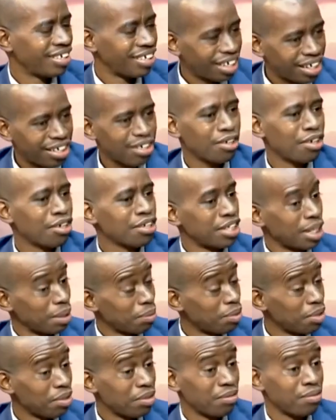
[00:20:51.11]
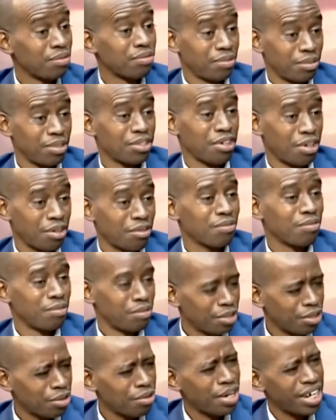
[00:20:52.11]
and at Gloceps we sort
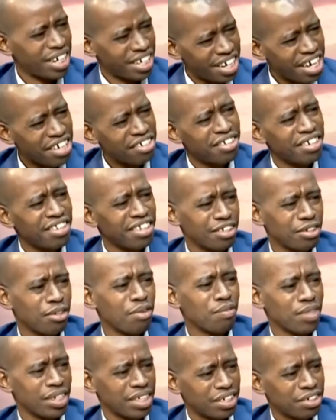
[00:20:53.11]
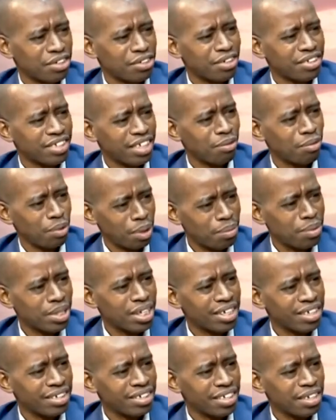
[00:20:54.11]
of, you know, engaged in these conversations in
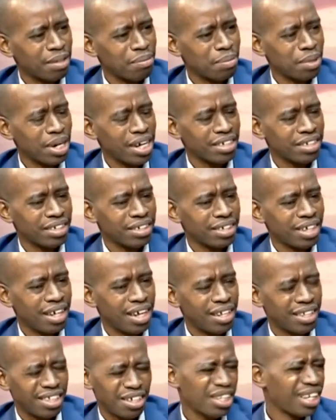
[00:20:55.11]
webinars in the past. Mm-hmm.